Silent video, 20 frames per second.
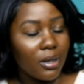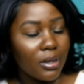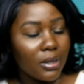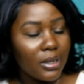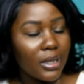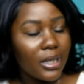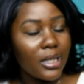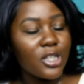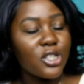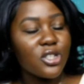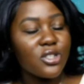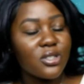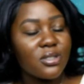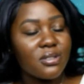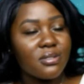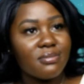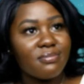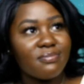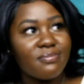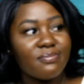
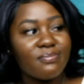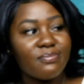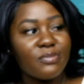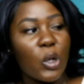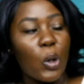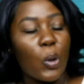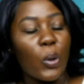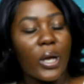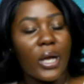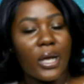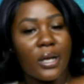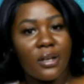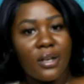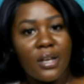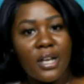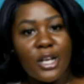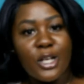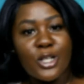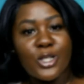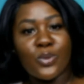Okay.
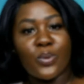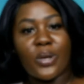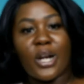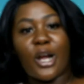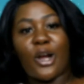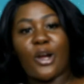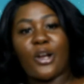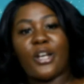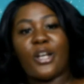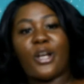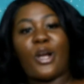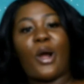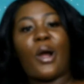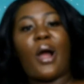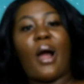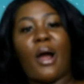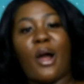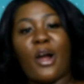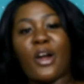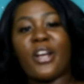So when I
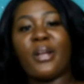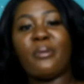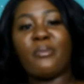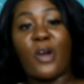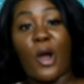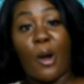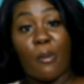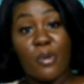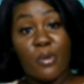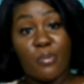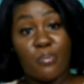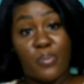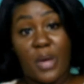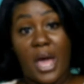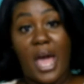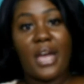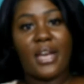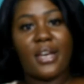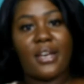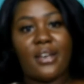heard him coming
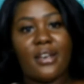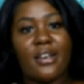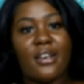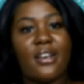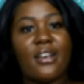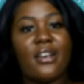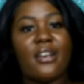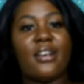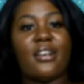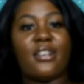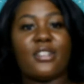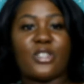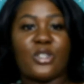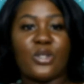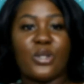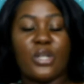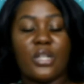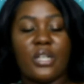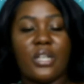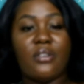back to
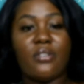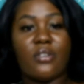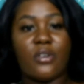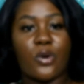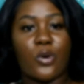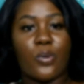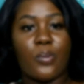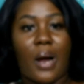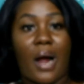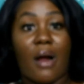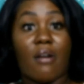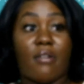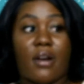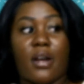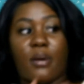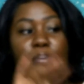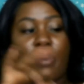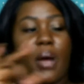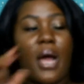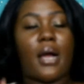the living room, I
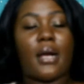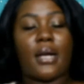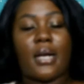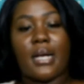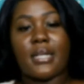ran back.